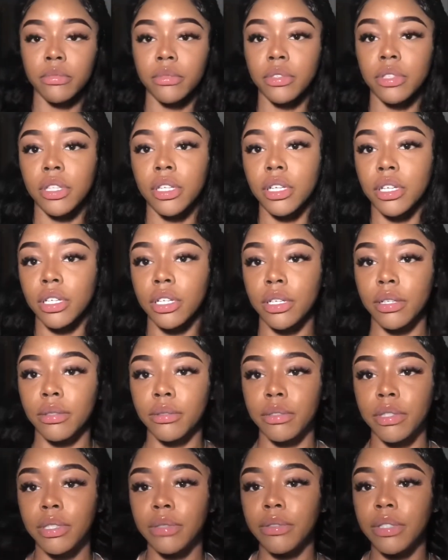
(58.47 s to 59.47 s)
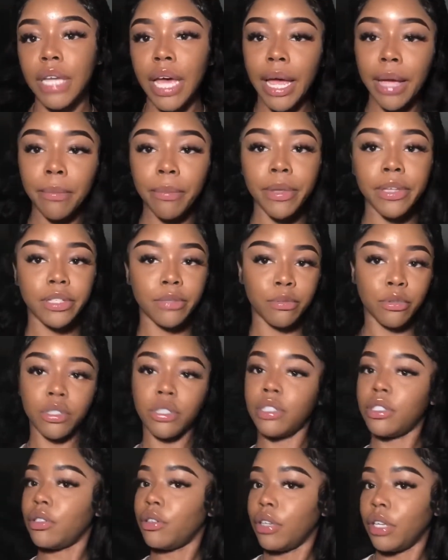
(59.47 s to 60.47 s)
The type is
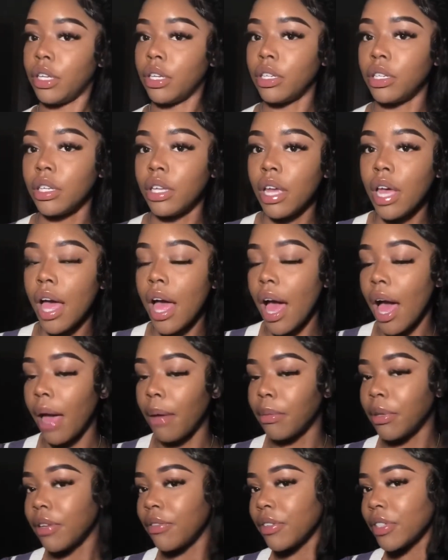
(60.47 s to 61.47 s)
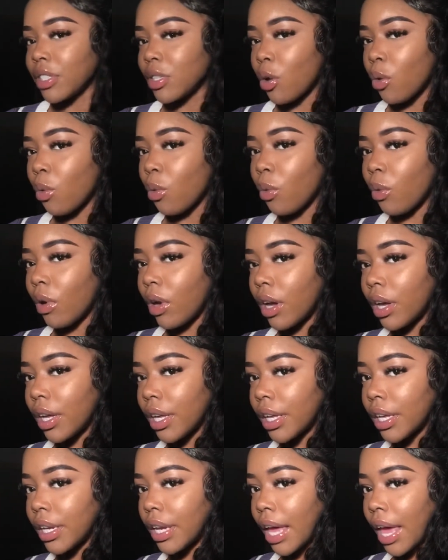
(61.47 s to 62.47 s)
Brazilian. I believe it's a
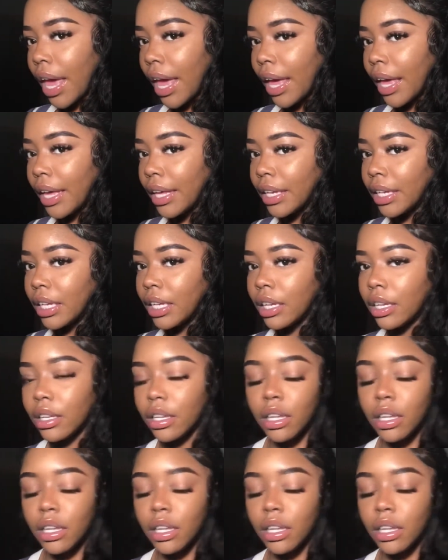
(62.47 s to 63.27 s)
180